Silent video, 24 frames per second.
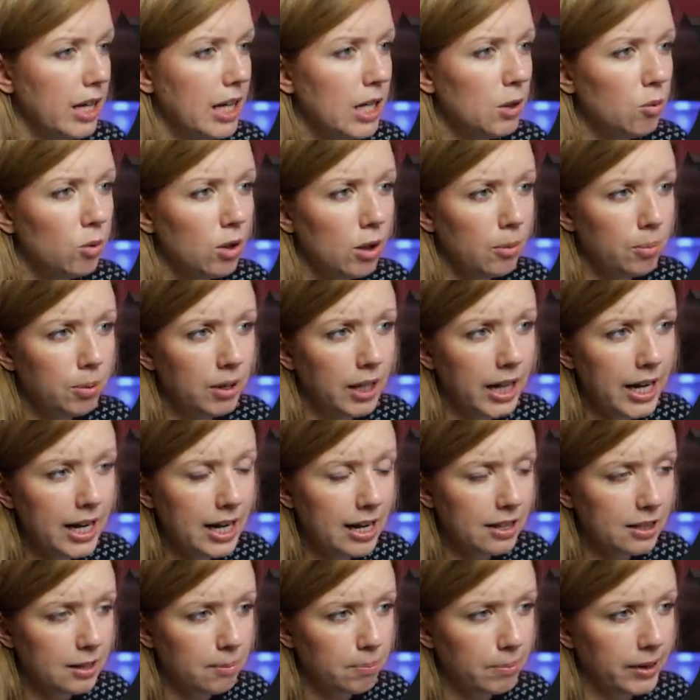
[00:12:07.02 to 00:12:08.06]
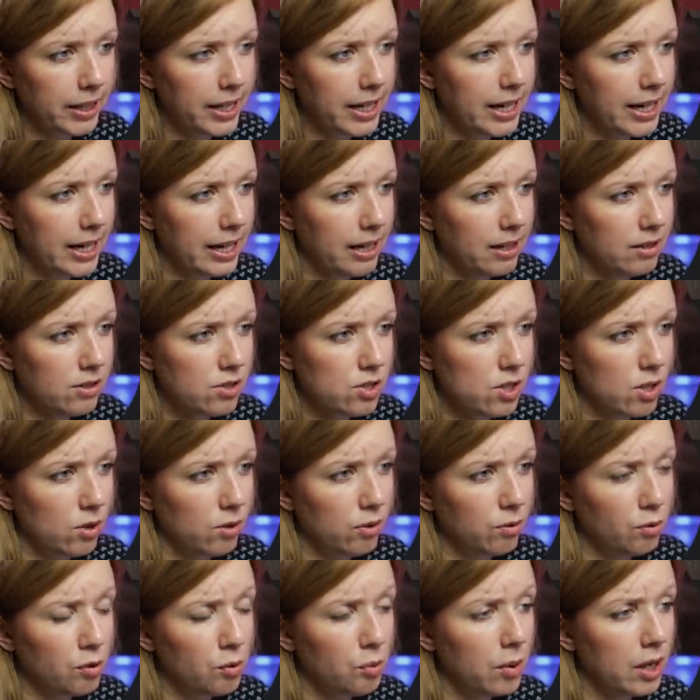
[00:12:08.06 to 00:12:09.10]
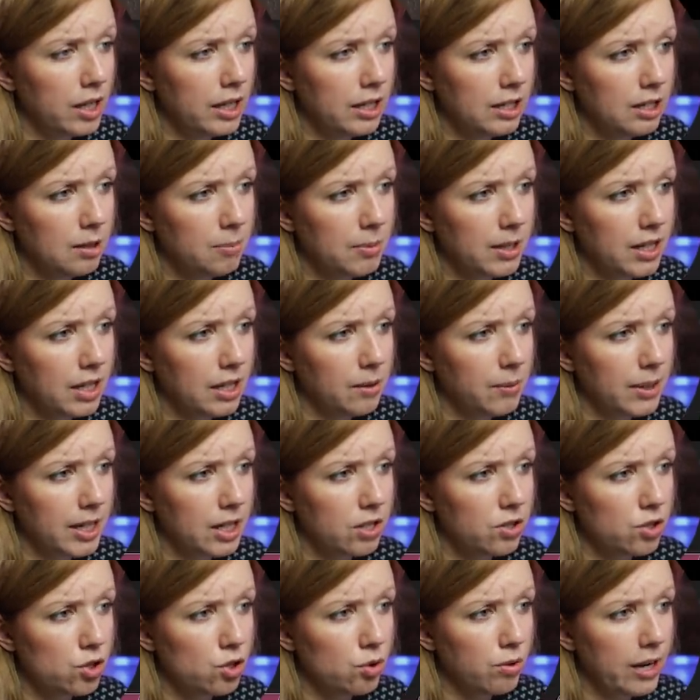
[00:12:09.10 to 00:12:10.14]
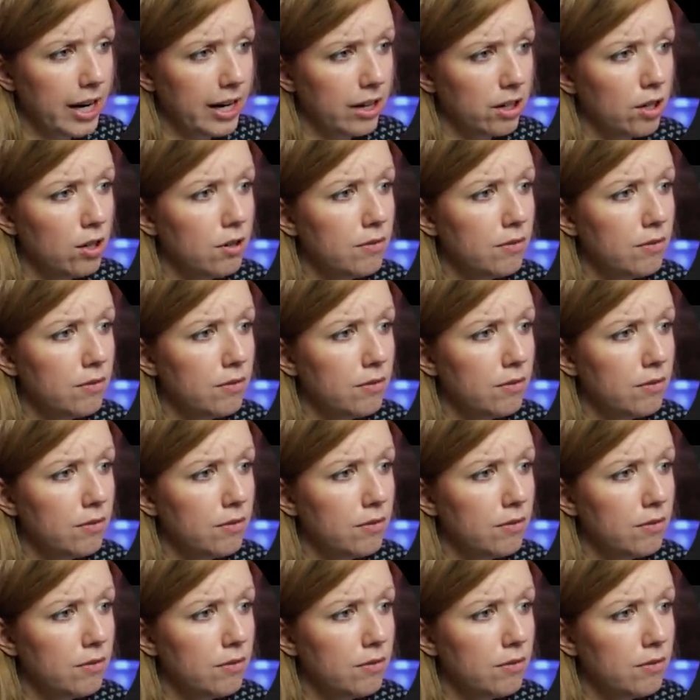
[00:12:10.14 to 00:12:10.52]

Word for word: and it will apply it at the playhead. So if we want it in the beginning, we can just drag it